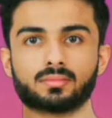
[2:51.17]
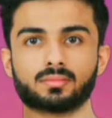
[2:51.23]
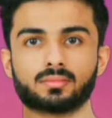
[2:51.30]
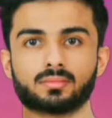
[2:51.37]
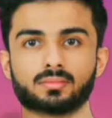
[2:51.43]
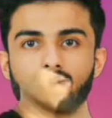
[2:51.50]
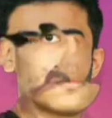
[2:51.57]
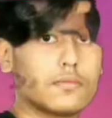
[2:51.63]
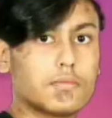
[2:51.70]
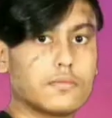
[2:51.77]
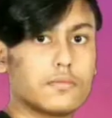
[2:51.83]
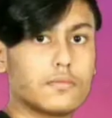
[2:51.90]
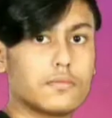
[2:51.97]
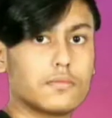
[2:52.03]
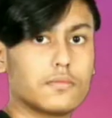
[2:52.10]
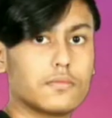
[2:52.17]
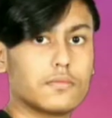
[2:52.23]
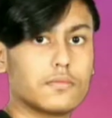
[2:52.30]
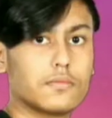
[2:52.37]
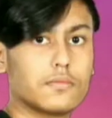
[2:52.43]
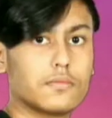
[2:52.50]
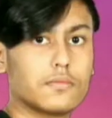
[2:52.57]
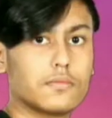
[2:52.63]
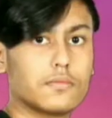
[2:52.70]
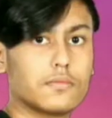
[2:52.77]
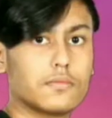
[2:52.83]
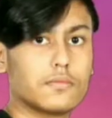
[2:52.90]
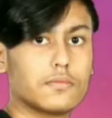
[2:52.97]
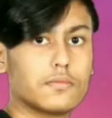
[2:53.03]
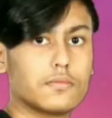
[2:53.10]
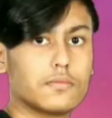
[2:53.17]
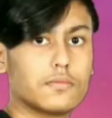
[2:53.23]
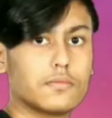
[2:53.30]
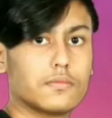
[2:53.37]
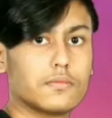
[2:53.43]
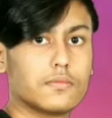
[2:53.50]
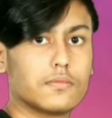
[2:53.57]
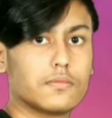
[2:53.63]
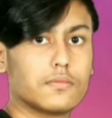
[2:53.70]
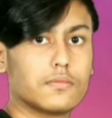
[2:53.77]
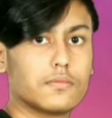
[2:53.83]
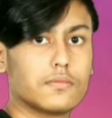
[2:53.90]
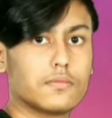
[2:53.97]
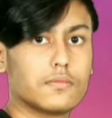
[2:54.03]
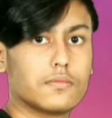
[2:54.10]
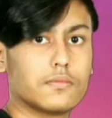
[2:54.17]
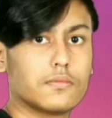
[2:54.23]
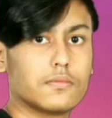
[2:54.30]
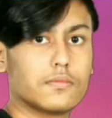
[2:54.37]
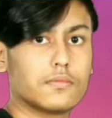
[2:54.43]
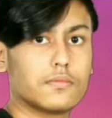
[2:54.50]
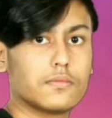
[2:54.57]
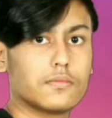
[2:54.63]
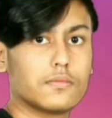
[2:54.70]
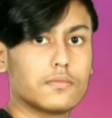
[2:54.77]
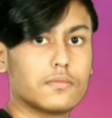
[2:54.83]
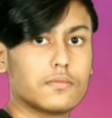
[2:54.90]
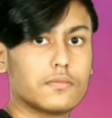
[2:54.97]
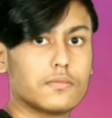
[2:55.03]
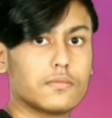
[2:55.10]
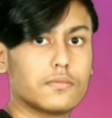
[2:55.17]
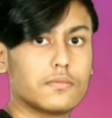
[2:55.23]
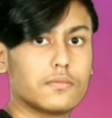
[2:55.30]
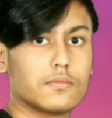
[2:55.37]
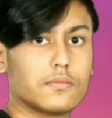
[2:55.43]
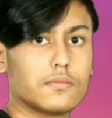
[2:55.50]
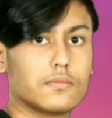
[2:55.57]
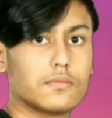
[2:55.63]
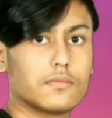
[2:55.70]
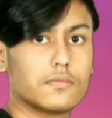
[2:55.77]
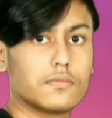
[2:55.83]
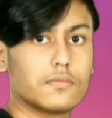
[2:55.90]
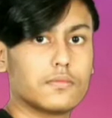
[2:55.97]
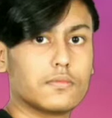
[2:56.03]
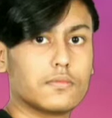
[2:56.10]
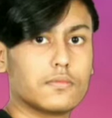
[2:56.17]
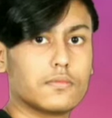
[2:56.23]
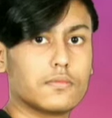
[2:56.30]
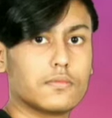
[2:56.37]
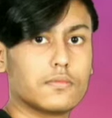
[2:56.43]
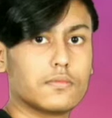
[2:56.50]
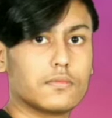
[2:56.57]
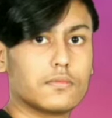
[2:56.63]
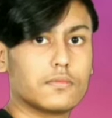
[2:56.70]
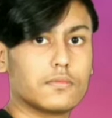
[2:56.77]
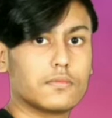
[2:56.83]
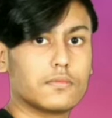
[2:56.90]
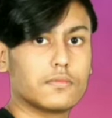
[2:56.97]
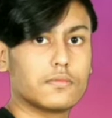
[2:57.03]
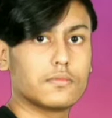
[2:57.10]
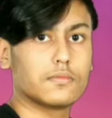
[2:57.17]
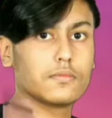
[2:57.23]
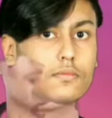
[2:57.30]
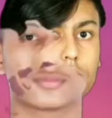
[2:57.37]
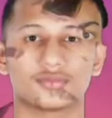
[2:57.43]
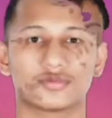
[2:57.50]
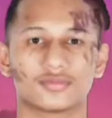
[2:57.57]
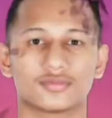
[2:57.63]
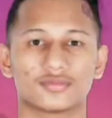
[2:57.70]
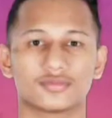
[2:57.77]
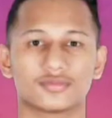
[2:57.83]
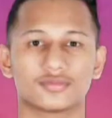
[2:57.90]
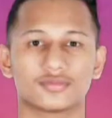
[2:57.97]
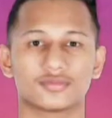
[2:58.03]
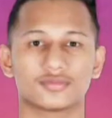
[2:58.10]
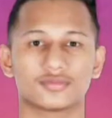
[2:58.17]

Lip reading: No words are spoken by the person on screen.